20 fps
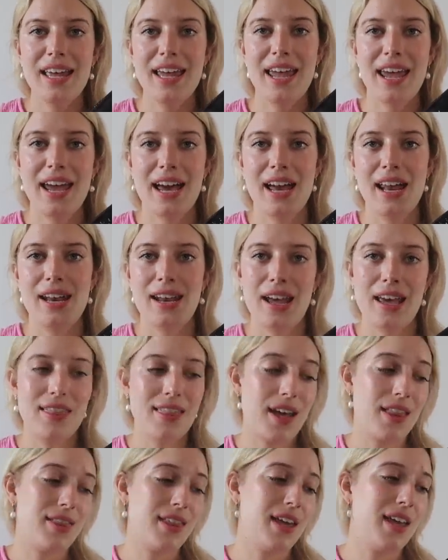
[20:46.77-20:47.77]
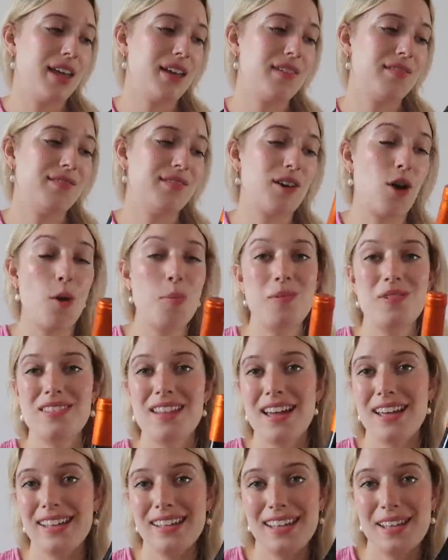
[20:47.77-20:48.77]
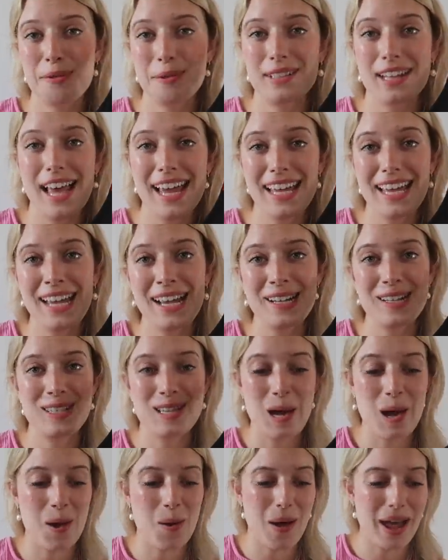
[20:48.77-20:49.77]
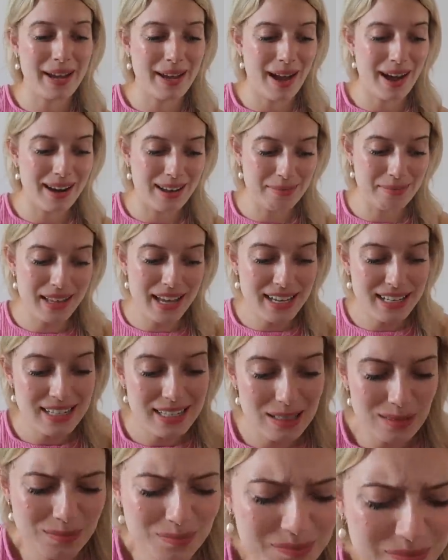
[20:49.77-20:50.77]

and I thought that, hoped that he would like it, so I got him this.